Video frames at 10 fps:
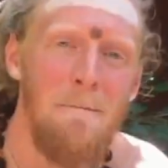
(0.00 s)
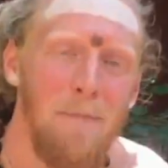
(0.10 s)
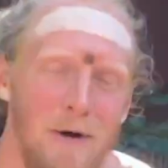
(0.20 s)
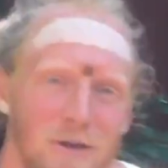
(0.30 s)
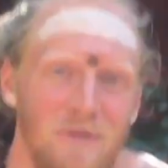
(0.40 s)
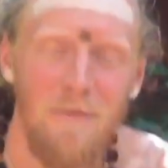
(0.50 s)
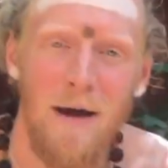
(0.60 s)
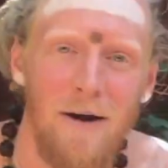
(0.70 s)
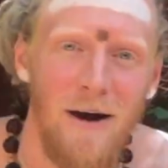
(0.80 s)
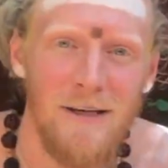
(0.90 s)
Parsva
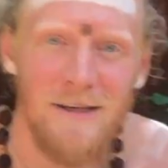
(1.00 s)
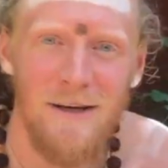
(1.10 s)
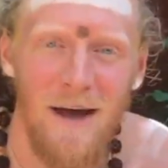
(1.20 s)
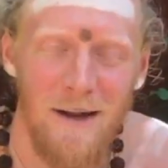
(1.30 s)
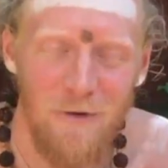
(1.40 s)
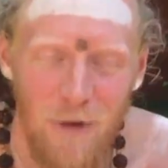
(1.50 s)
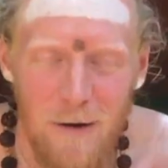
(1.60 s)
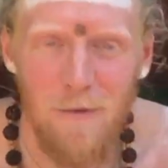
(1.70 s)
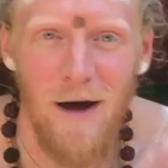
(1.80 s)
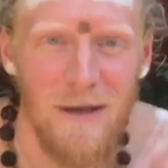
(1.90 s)
Mayurasana, an
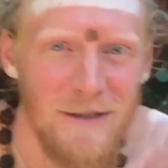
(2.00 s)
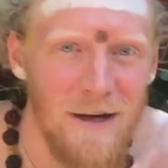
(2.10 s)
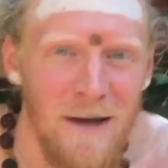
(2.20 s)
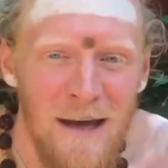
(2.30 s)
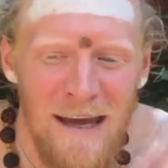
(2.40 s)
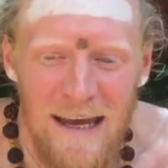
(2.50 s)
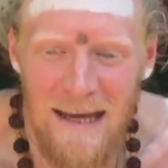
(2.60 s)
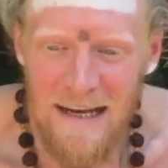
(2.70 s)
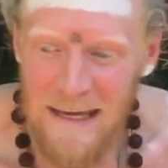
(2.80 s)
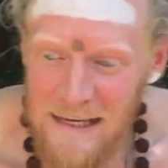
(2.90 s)
incredible asana.
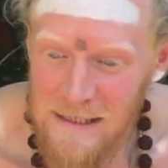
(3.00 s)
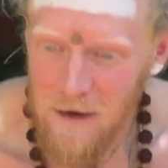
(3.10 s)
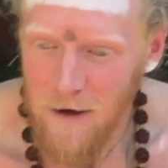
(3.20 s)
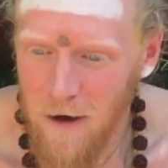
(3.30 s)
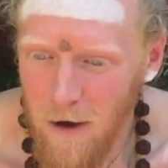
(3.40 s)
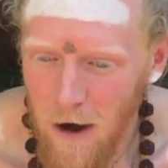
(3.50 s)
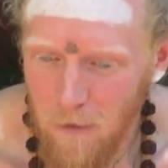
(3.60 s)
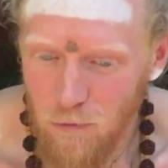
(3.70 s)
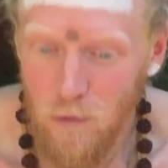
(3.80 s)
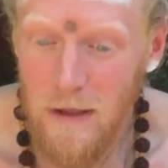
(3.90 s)
It is a
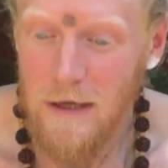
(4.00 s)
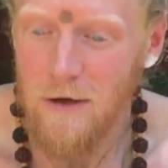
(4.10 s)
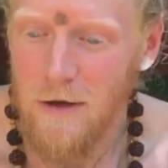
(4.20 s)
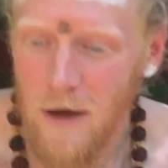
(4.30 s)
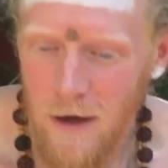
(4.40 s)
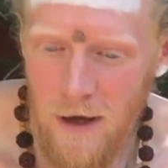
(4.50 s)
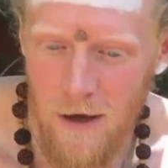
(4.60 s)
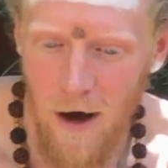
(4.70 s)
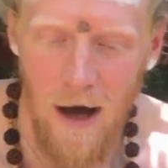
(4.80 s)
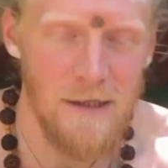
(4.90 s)
really good
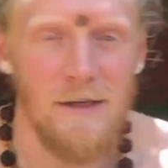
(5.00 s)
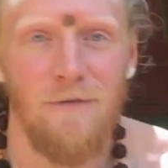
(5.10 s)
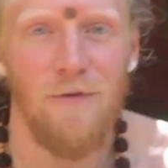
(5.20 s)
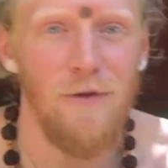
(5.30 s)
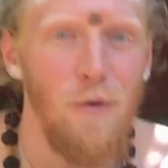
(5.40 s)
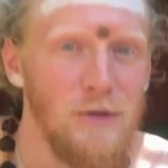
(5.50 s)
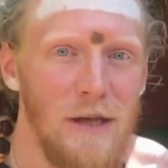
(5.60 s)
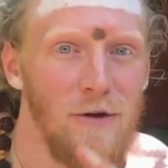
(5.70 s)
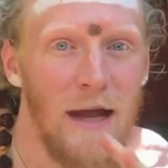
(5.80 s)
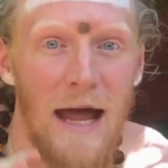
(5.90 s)
asana for those
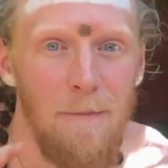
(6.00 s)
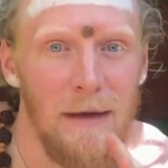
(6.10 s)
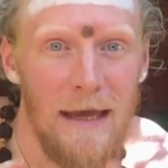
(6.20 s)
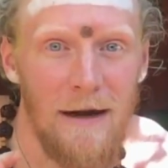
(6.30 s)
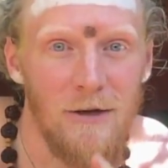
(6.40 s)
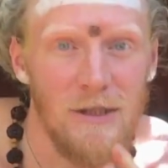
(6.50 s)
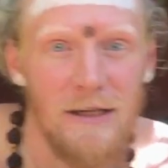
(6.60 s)
that are kind of beginners.